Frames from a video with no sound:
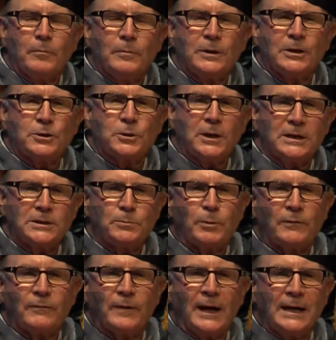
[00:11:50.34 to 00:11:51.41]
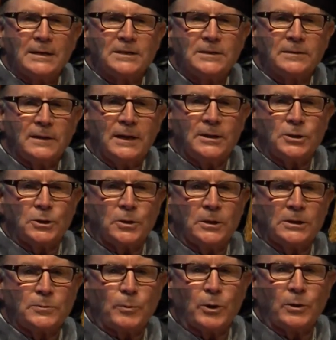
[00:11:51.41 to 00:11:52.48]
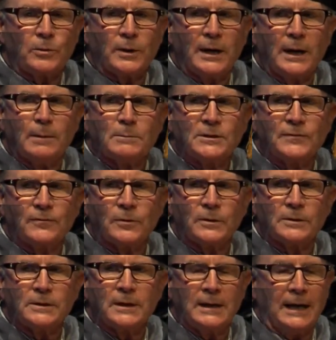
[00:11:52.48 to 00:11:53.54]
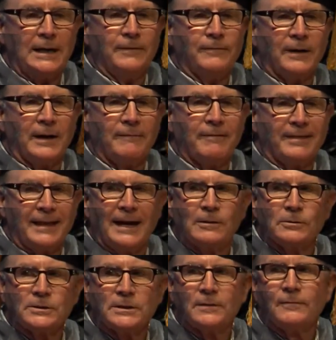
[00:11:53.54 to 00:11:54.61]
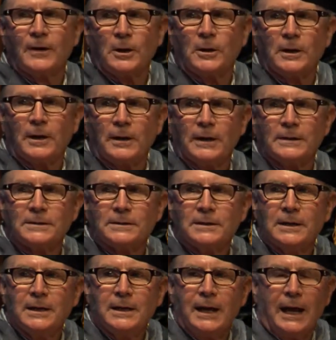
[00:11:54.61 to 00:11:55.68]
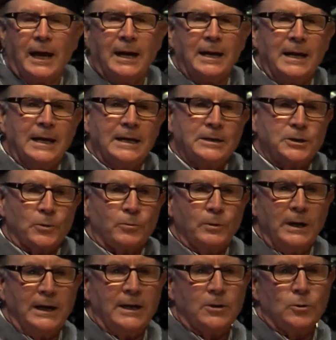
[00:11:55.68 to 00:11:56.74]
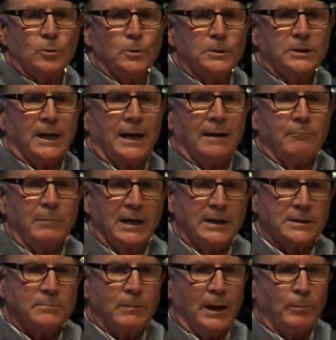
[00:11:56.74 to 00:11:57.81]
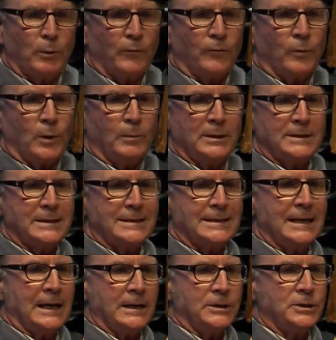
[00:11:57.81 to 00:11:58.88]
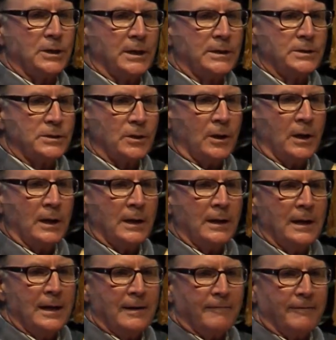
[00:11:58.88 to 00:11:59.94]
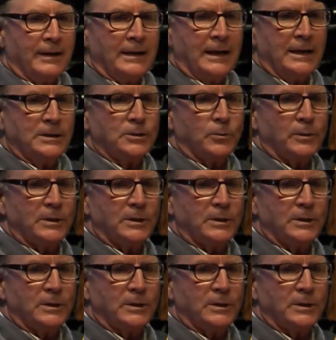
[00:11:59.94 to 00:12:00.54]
the trust provides insurance programs for 95,000 veterinarians. And it's a really cool job because my performance is not judged on financial